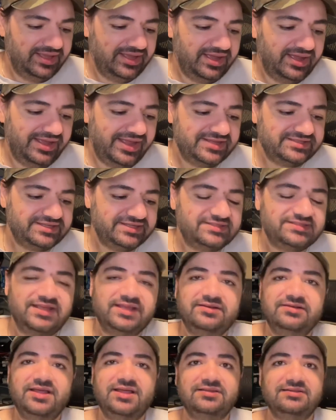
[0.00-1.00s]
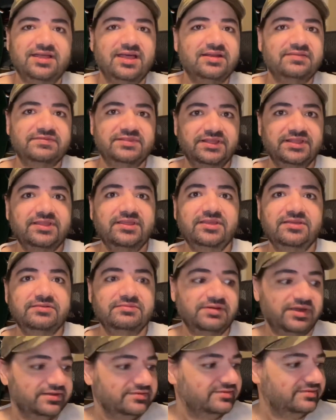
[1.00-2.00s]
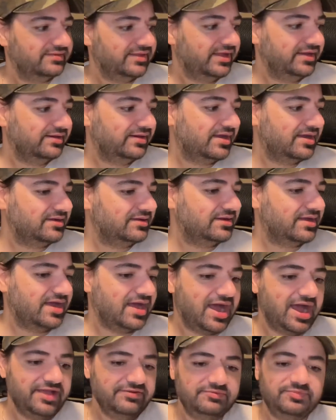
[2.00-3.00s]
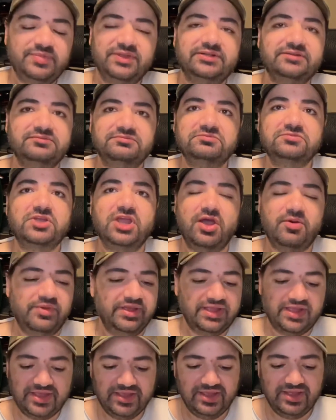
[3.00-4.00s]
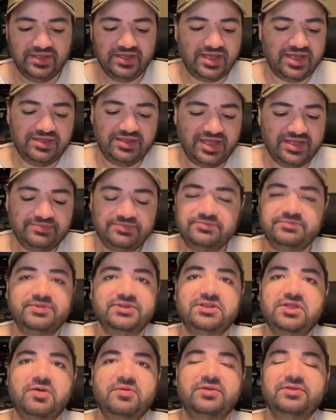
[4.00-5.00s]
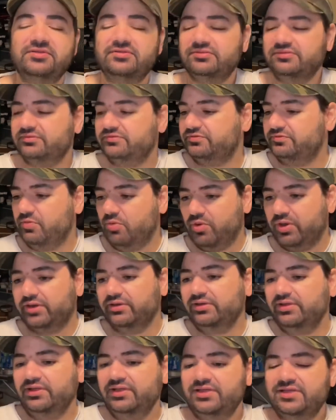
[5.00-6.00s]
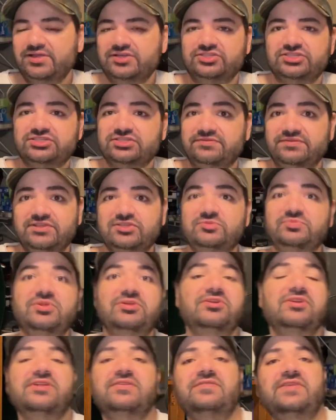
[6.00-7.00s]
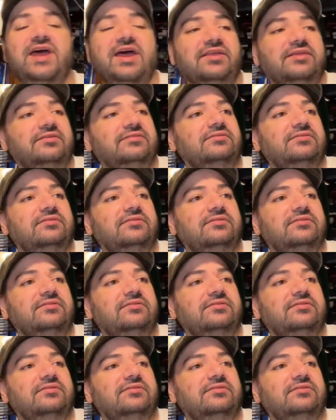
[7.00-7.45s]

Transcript: As I said, a lot of the key runs that I've been going, I've been going for, just have exploded in value.